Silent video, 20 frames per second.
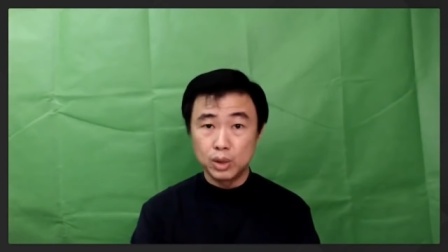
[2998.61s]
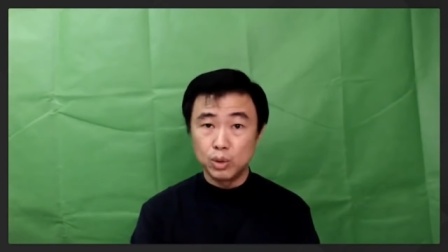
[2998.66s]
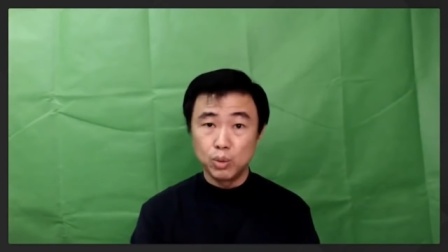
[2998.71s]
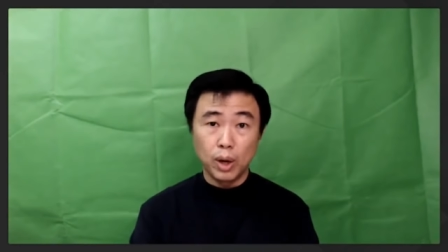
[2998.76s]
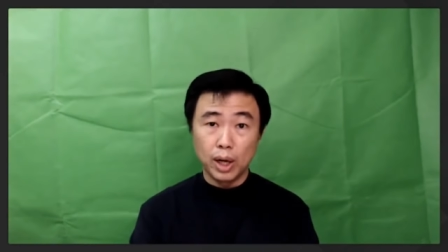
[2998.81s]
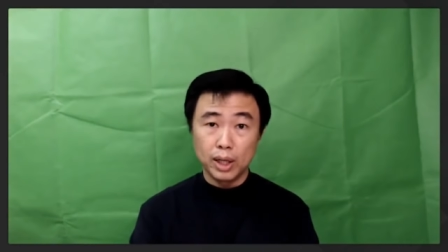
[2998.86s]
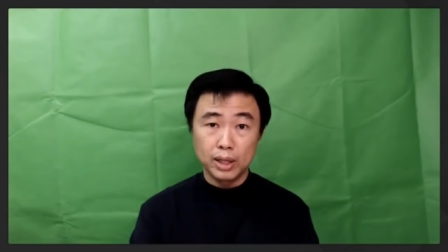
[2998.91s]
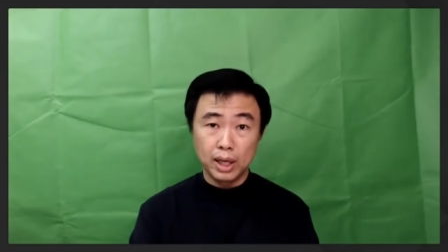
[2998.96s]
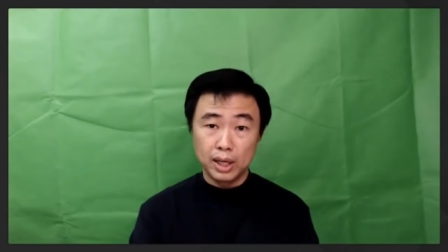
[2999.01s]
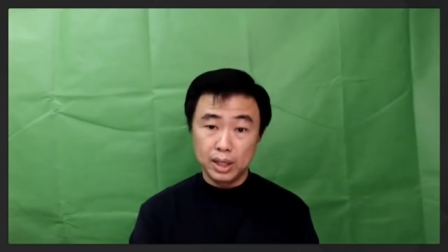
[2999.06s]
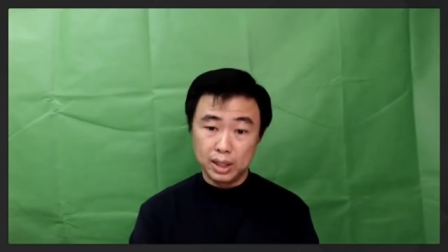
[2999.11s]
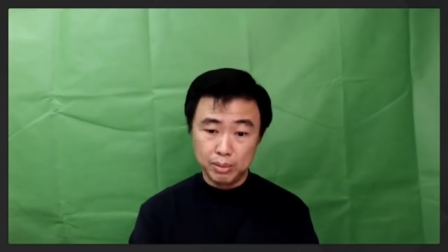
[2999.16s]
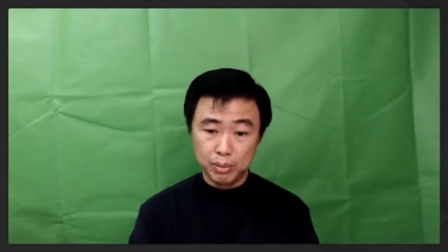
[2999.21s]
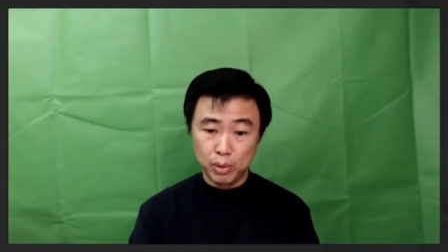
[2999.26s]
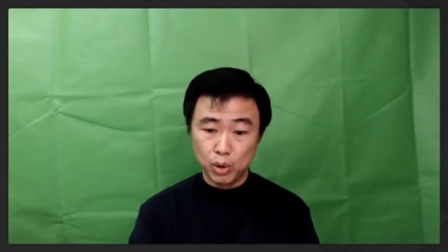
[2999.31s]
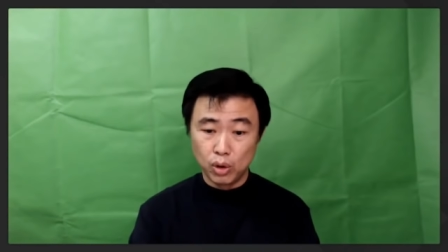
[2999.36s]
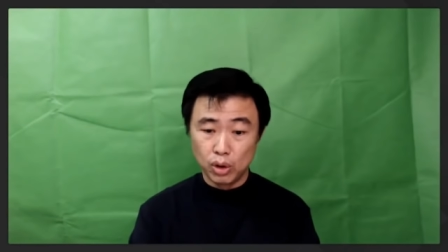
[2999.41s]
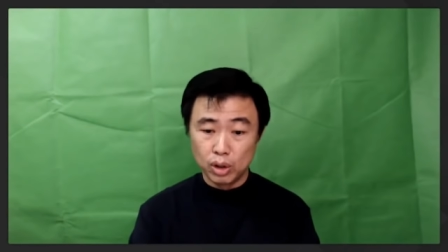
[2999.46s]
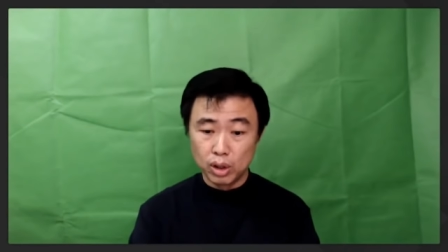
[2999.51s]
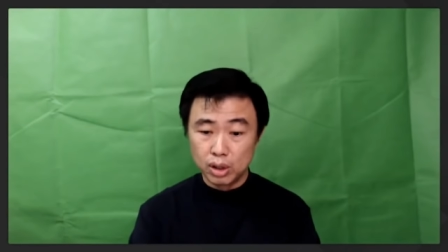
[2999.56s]
you want
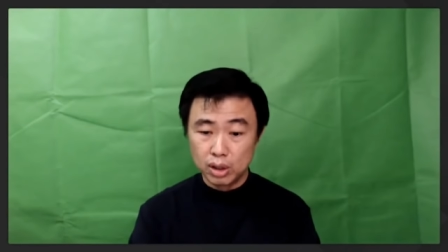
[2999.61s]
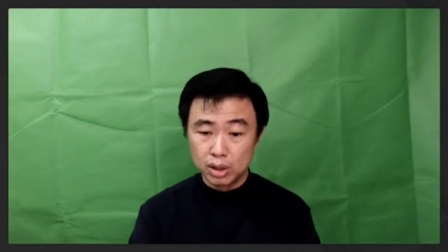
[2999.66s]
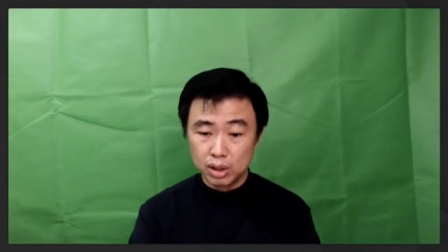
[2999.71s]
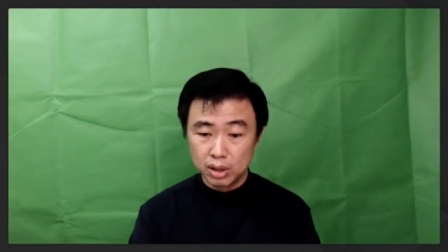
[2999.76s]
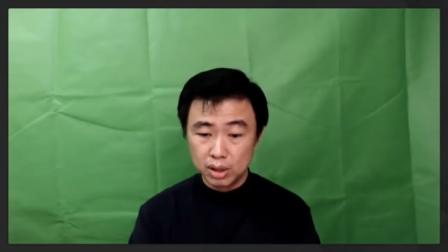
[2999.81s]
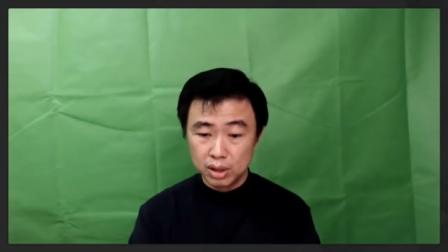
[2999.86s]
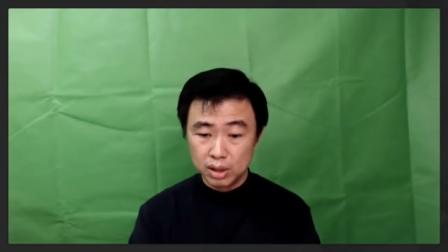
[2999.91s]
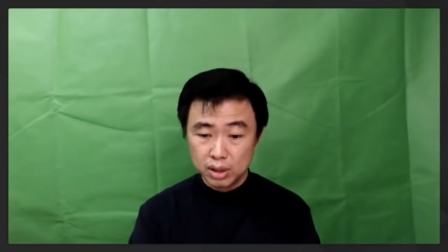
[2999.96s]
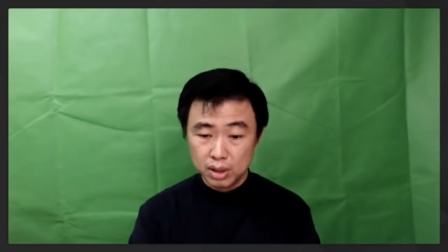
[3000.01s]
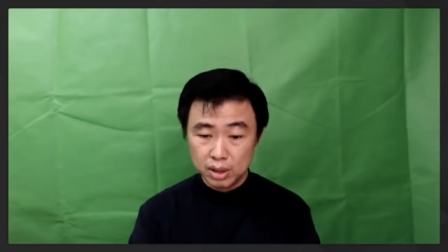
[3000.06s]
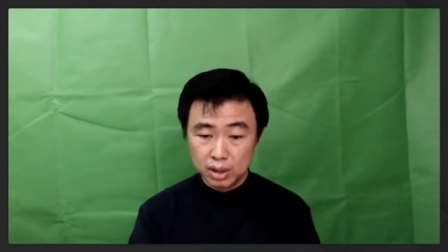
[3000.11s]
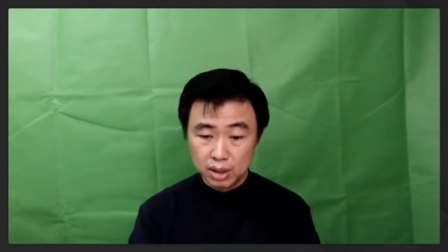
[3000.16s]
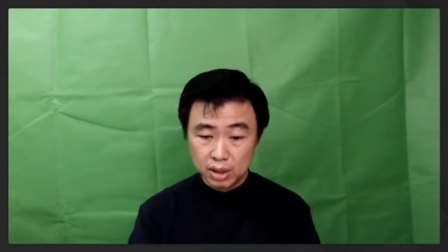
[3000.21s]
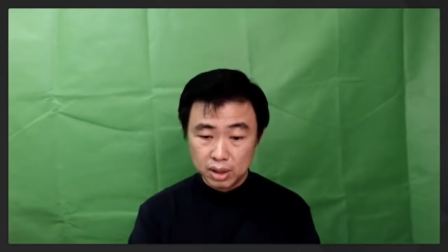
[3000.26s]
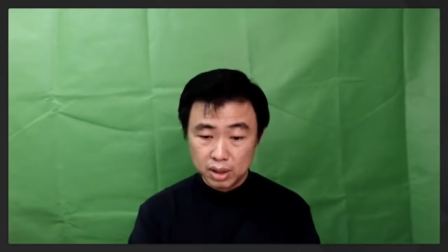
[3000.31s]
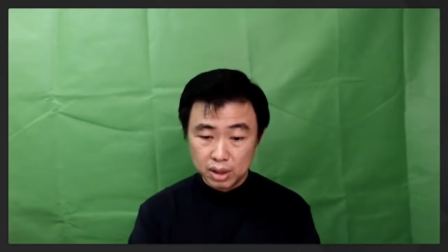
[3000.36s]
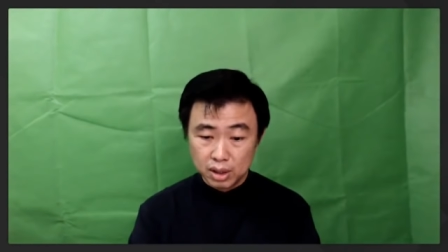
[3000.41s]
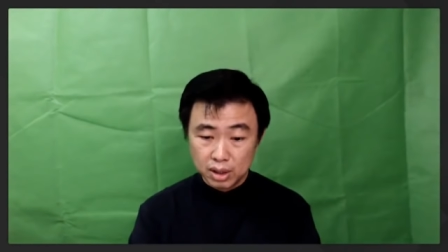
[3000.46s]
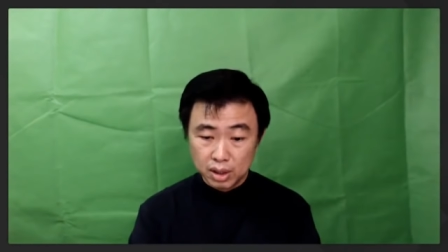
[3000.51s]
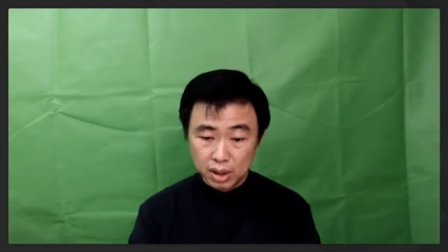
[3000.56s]
anymore.
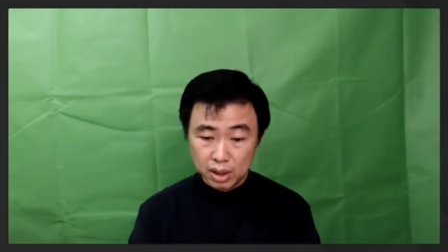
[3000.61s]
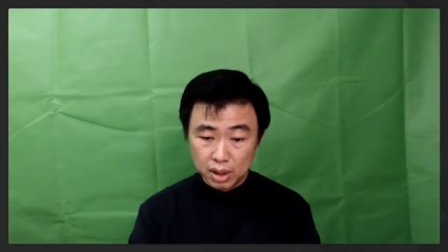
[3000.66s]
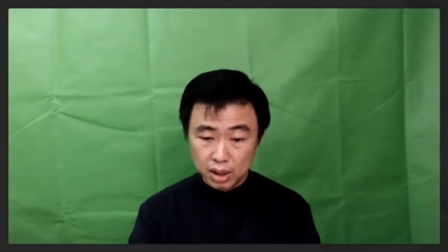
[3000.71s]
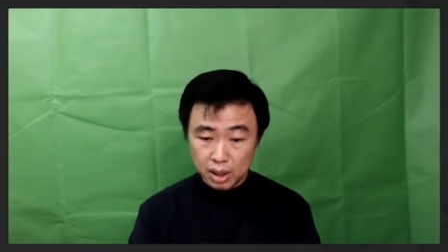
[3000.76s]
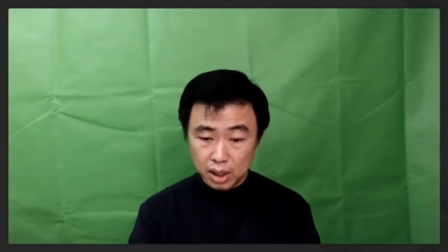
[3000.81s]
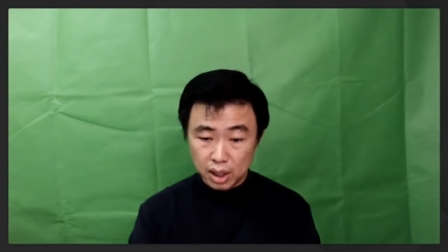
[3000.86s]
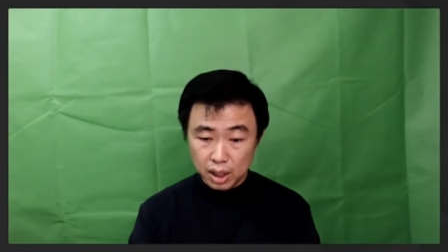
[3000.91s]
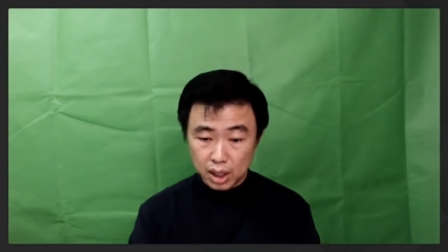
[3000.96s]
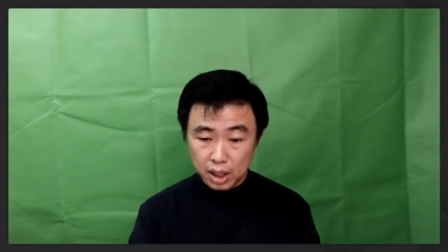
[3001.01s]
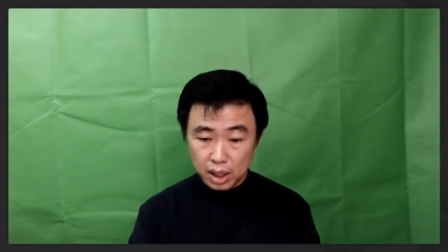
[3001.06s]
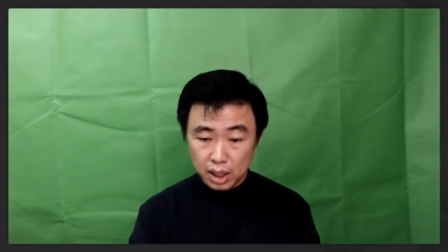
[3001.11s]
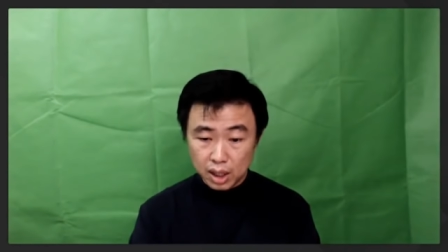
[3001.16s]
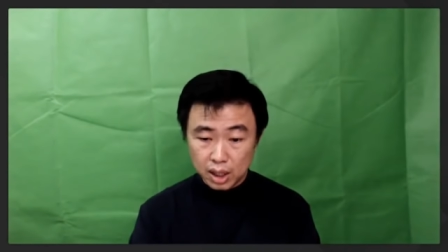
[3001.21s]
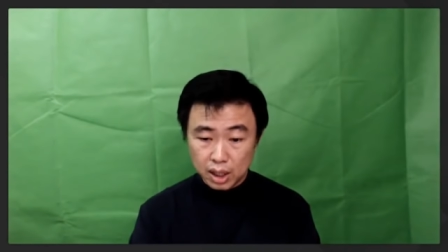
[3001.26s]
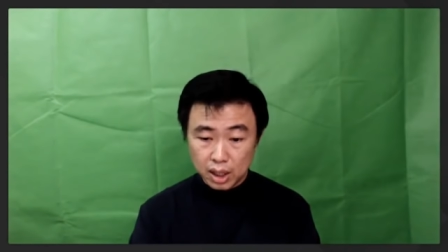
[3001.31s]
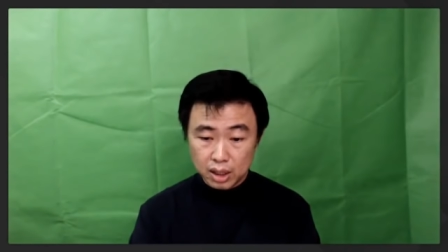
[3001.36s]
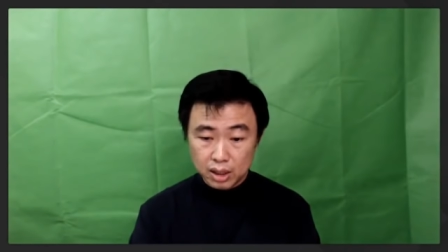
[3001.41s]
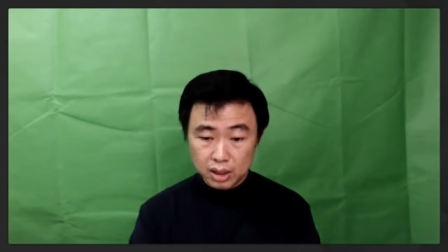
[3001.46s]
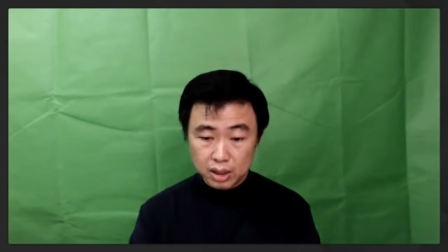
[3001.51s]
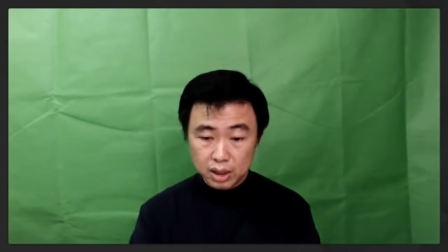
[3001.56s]

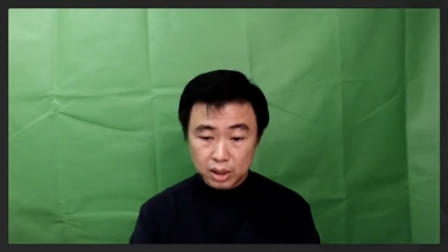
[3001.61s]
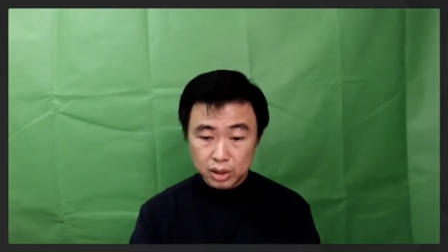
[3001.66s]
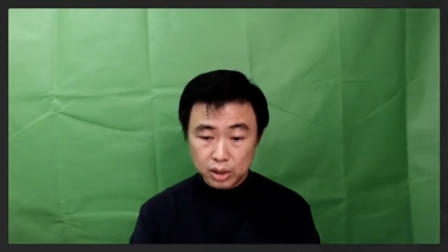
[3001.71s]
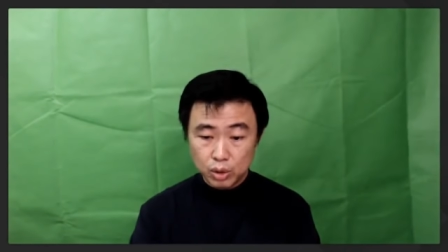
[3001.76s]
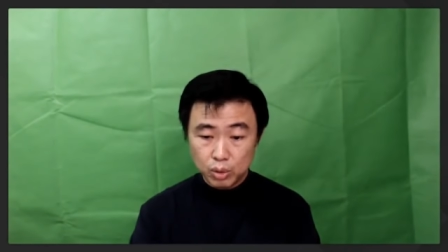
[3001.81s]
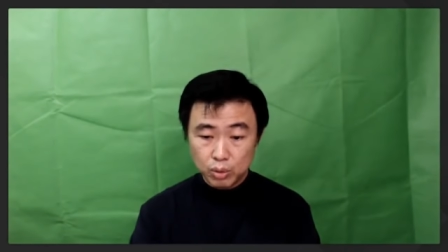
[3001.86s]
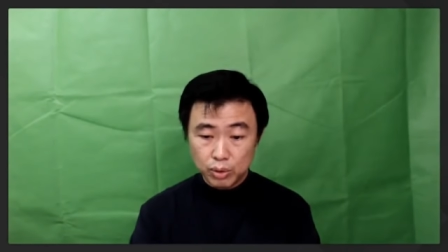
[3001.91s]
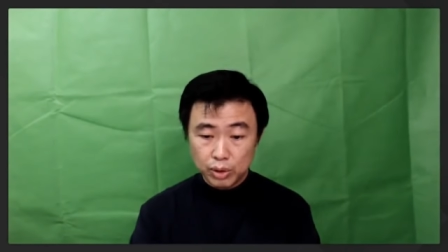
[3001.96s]
Uh, ye you